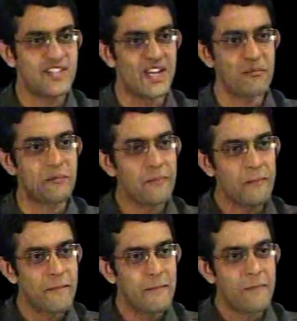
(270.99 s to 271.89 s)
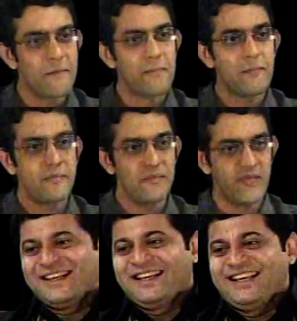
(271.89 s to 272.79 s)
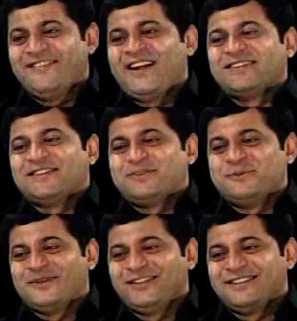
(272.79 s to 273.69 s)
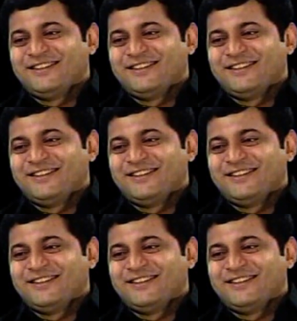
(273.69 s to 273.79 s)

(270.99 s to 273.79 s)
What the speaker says: Can attempt to say something, even as a student.